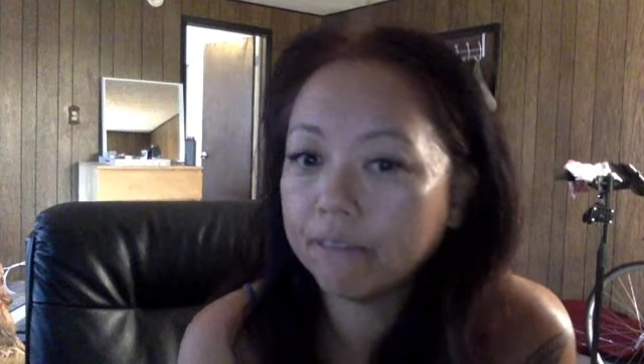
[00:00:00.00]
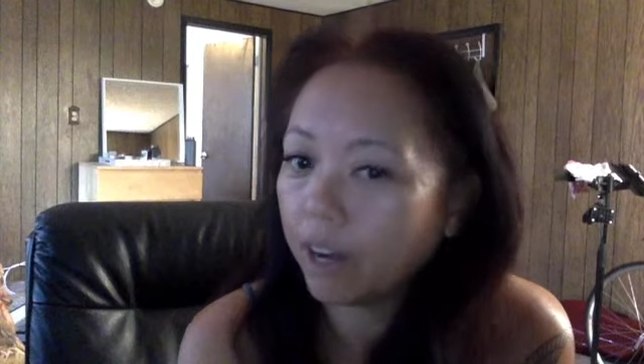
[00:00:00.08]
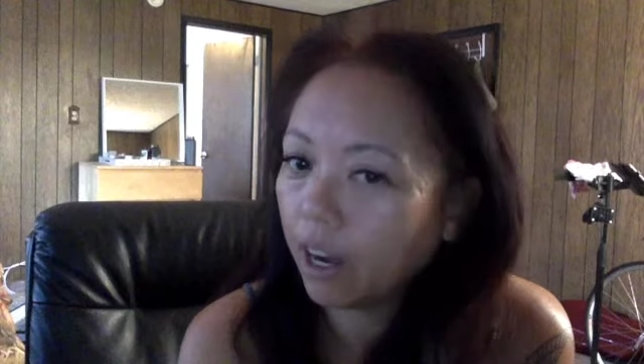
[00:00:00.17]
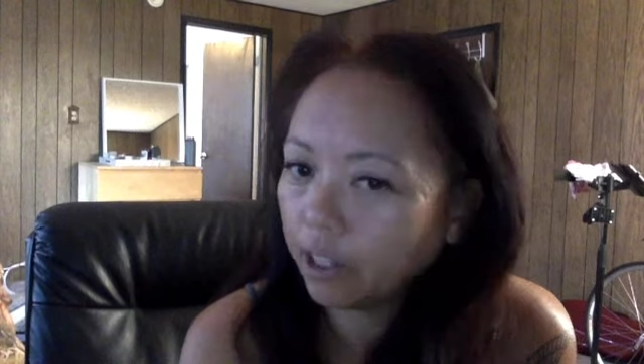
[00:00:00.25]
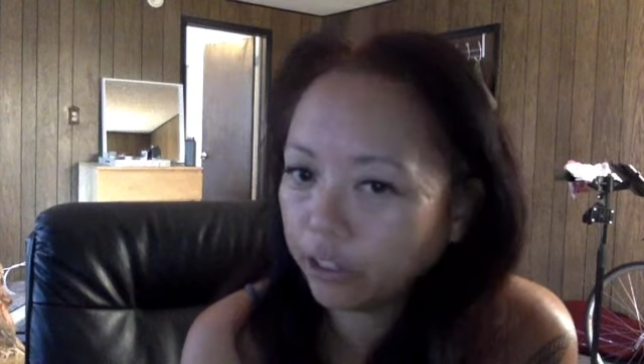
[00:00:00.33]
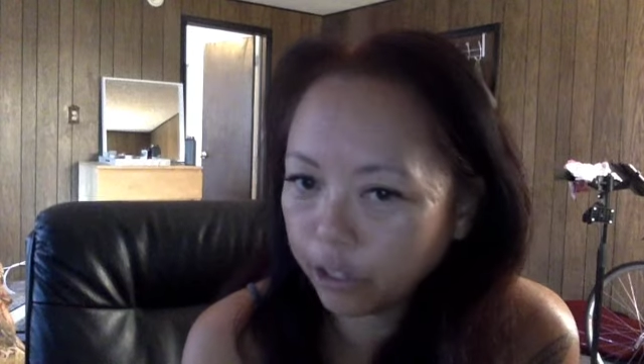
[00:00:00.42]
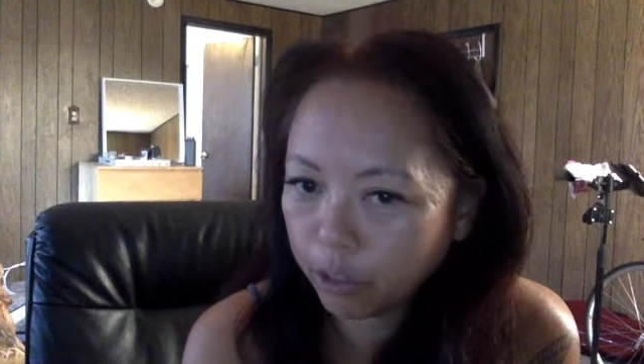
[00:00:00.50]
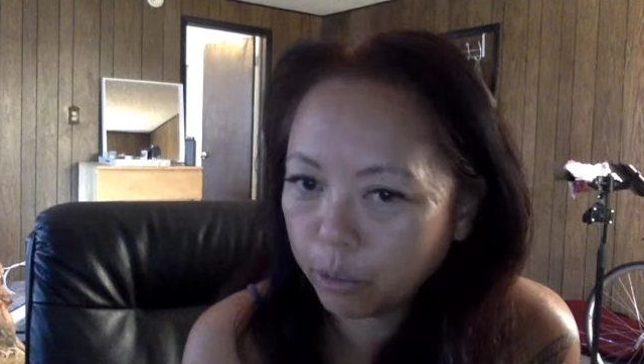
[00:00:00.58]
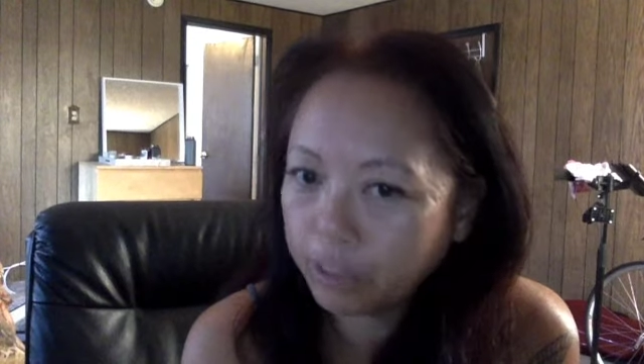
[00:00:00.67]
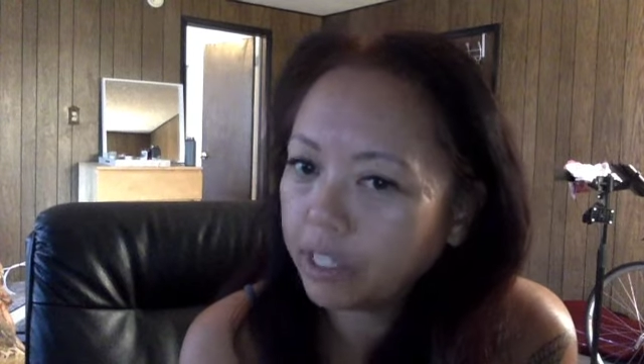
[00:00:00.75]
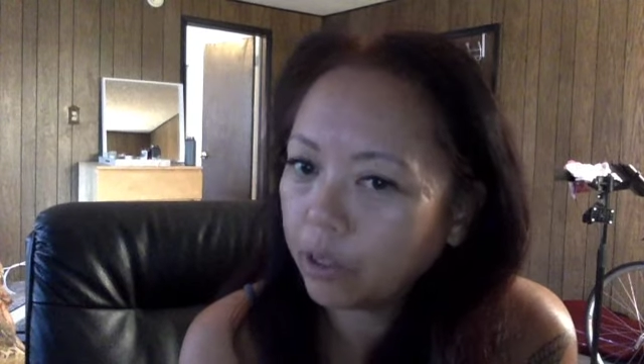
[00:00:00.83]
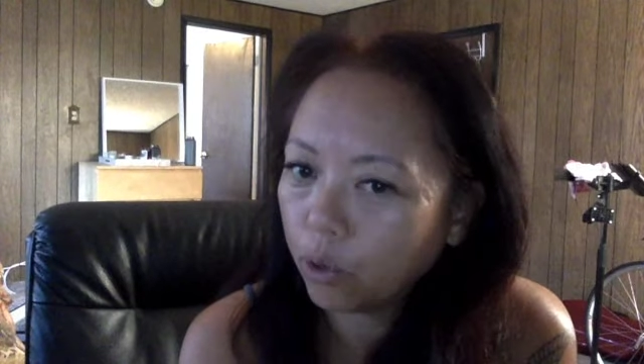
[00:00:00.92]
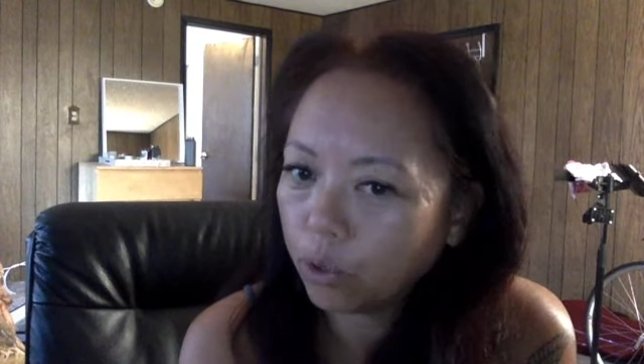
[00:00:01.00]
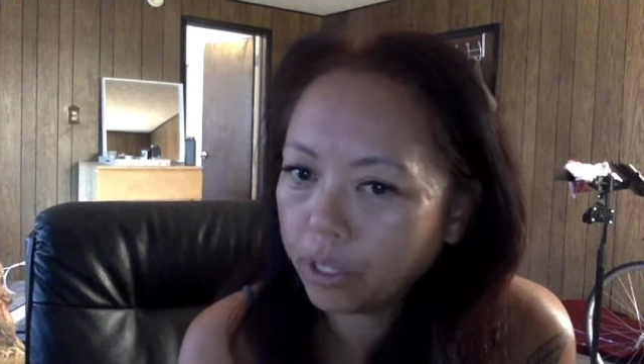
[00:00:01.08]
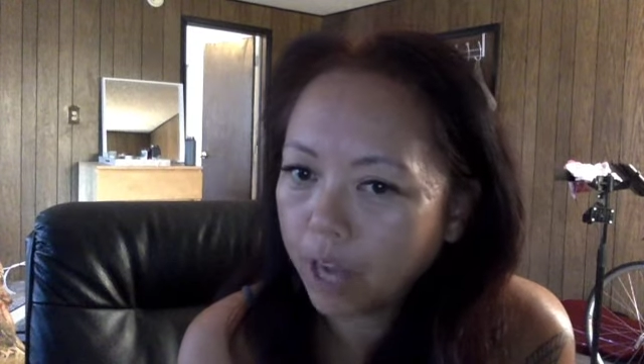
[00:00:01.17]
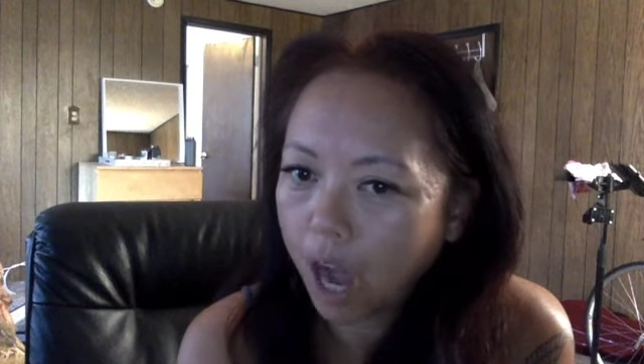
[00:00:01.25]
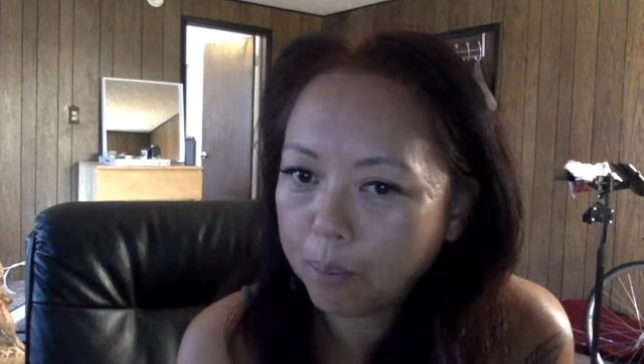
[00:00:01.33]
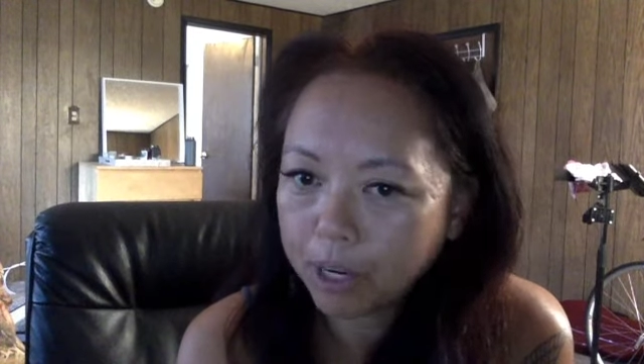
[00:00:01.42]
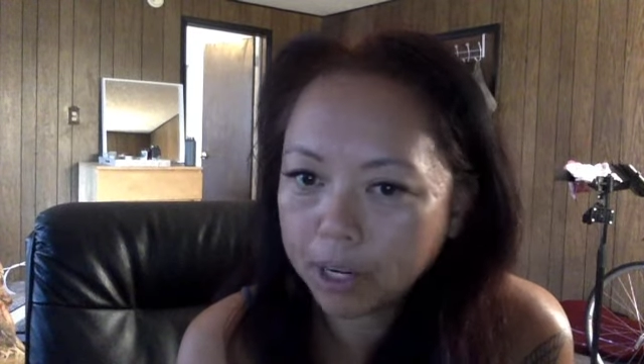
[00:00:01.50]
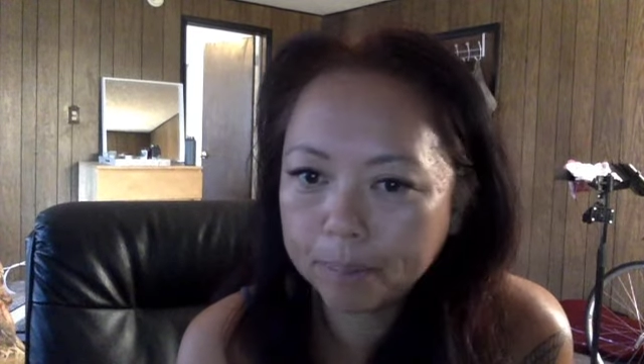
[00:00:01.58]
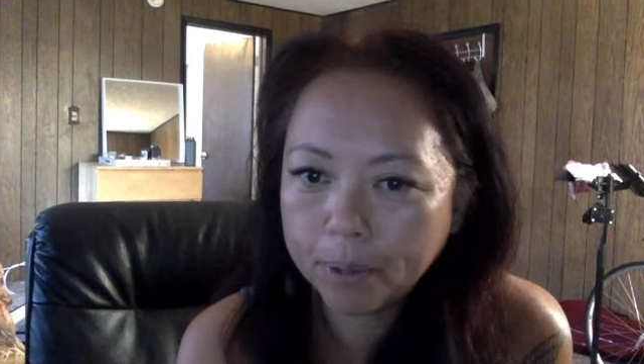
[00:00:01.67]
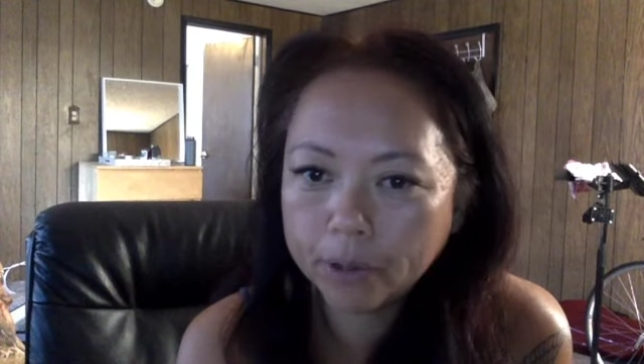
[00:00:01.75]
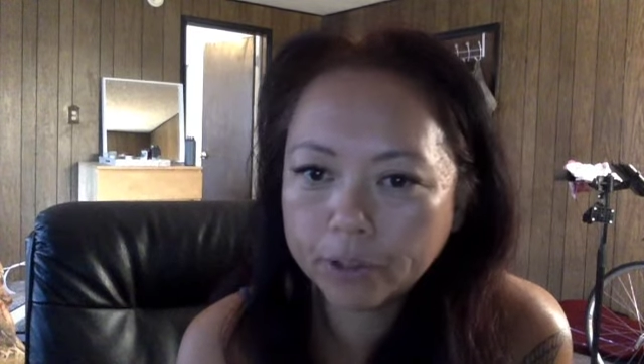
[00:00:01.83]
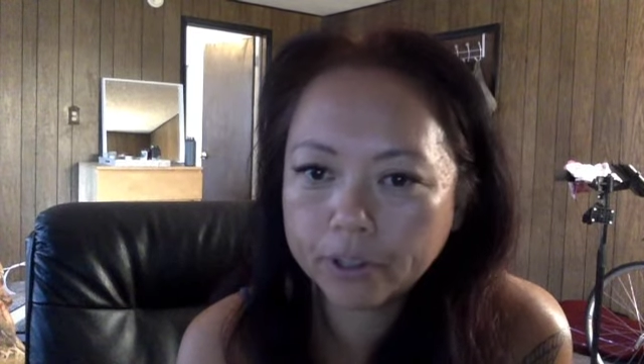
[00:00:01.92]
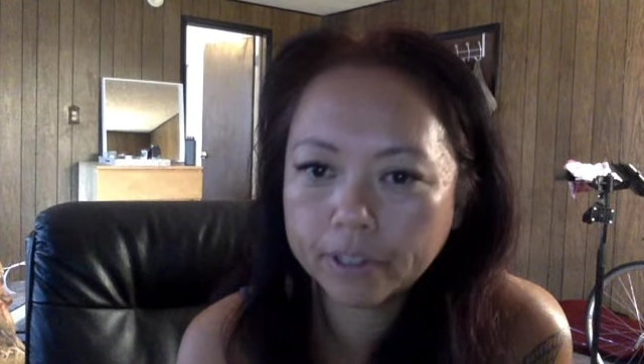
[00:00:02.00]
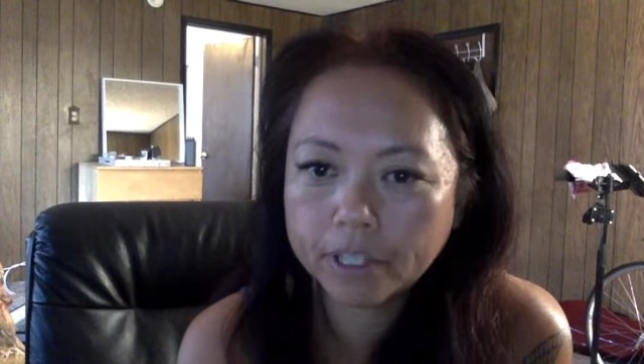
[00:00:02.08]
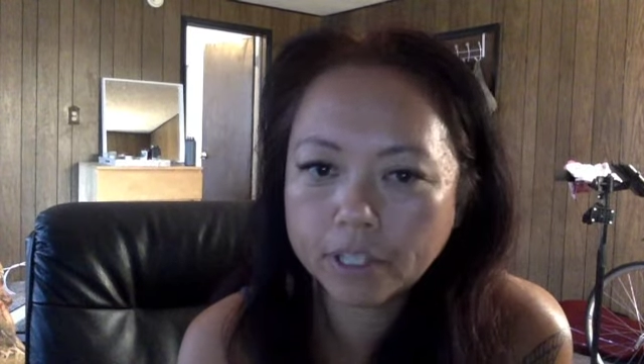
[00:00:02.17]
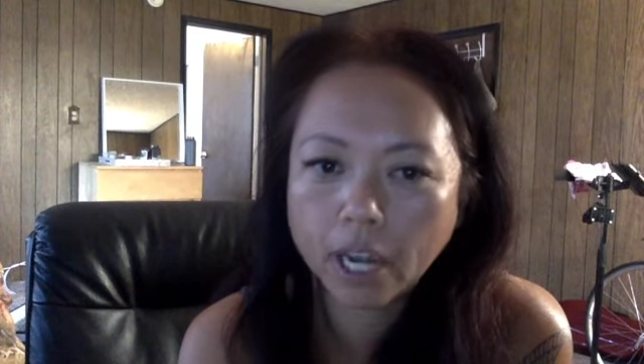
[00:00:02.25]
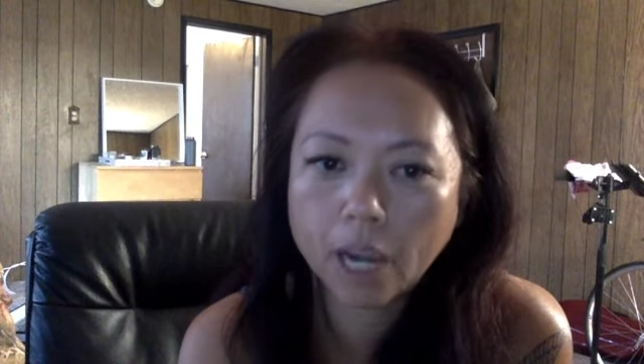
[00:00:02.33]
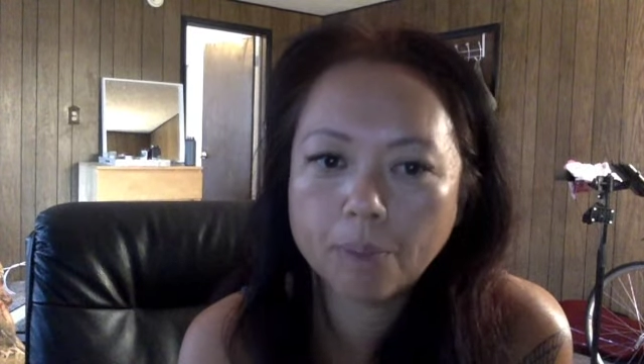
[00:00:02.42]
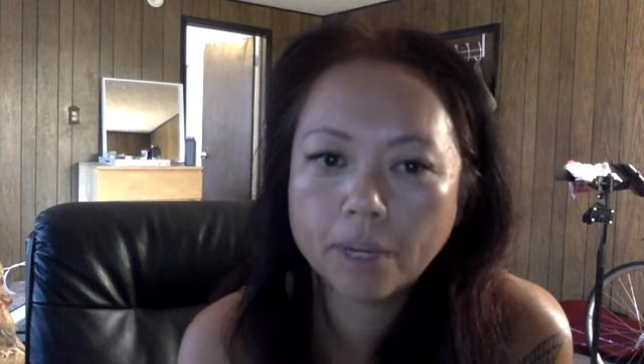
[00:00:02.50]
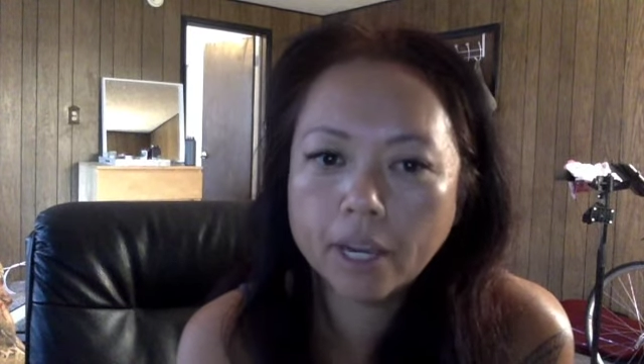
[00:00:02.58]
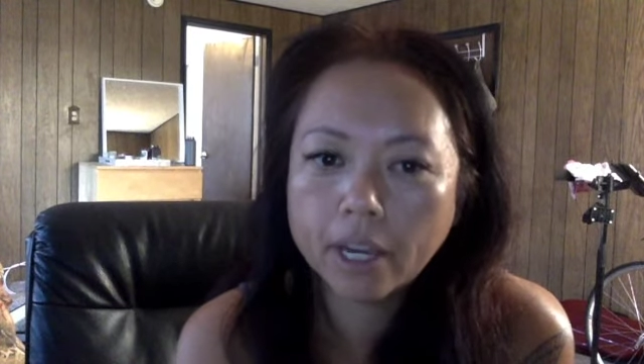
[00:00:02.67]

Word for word: Wagner was the only opera composer this time,